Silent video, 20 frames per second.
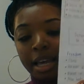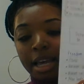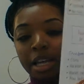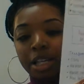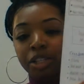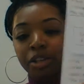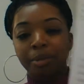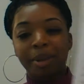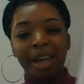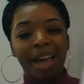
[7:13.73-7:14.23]

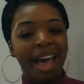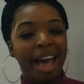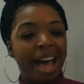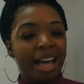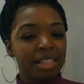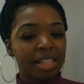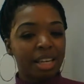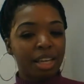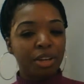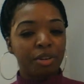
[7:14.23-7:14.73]
So I'm not
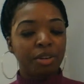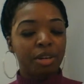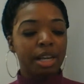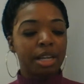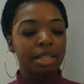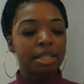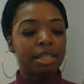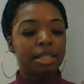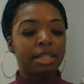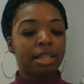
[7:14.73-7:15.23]
asking you to
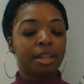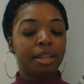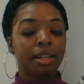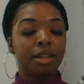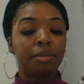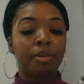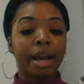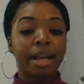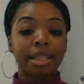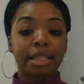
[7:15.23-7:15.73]
necessarily
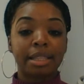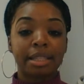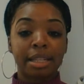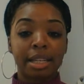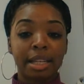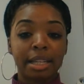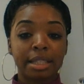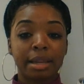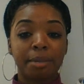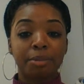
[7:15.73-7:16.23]
write the
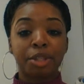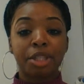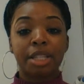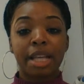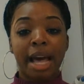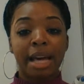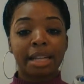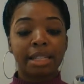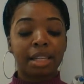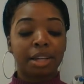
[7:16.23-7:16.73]
sentence, I'm just
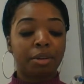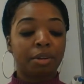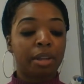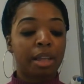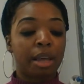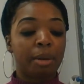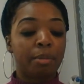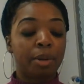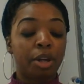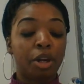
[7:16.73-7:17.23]
asking you to
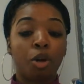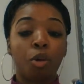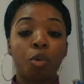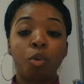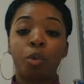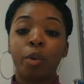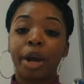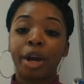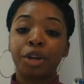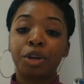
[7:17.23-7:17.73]
let me know
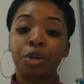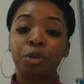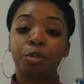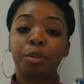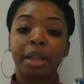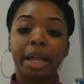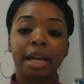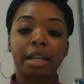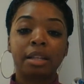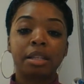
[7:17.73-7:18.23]
where you
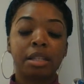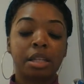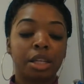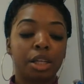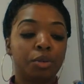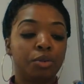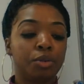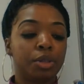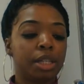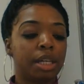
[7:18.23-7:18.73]
plan to
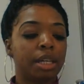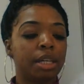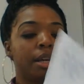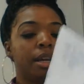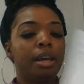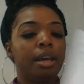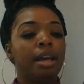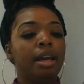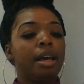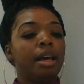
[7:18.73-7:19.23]
use it.
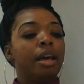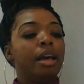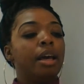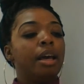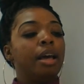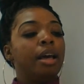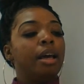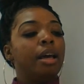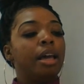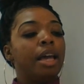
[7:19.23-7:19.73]

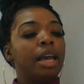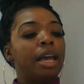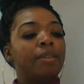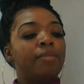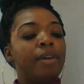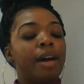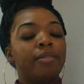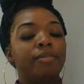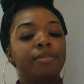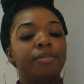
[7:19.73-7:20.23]
If
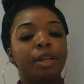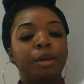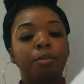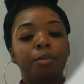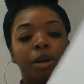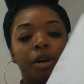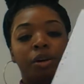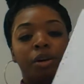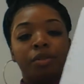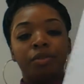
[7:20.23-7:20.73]
I flip
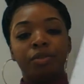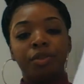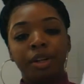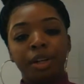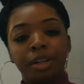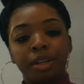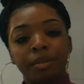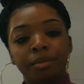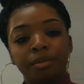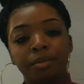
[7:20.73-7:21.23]

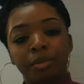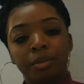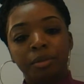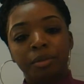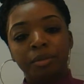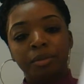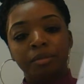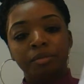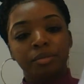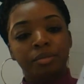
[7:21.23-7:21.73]
over,
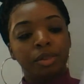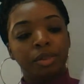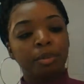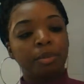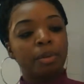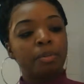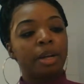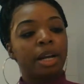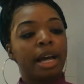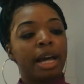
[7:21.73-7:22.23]

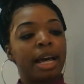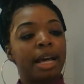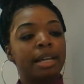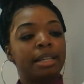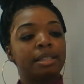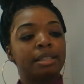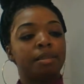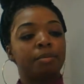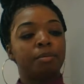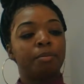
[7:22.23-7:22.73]
remember guys,
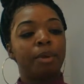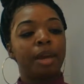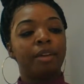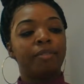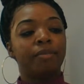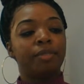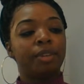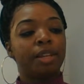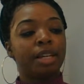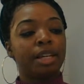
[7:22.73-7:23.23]

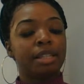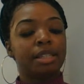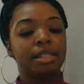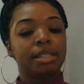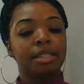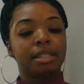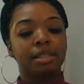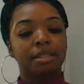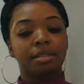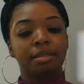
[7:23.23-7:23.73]

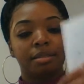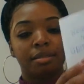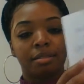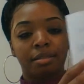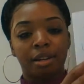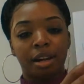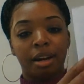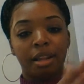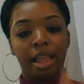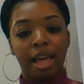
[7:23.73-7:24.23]
pamphlets
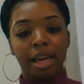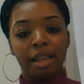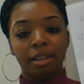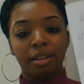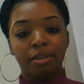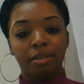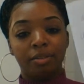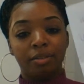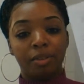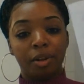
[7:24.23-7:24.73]
are like
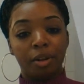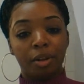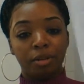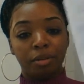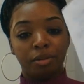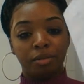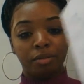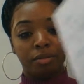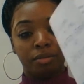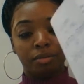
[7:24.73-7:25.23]
little
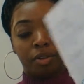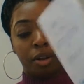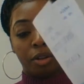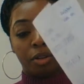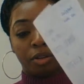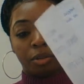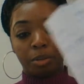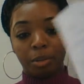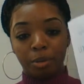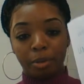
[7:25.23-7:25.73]

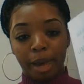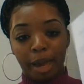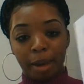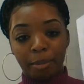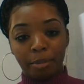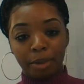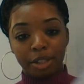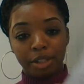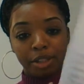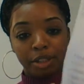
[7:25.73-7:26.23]
foldable
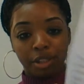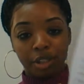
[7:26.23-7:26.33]
papers.